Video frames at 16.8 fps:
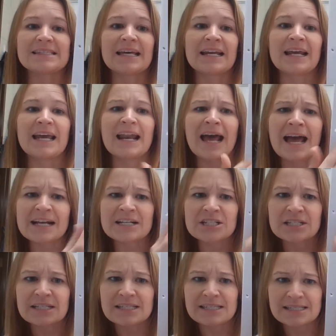And it
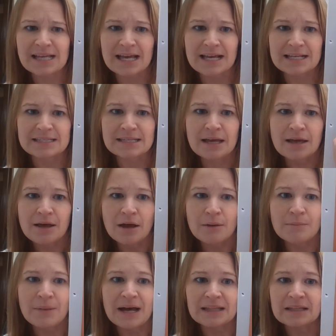actually says,
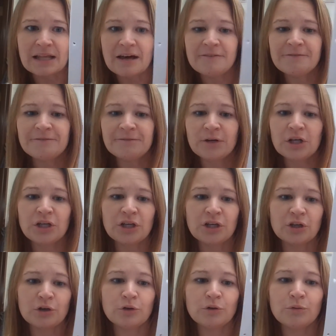"My love for you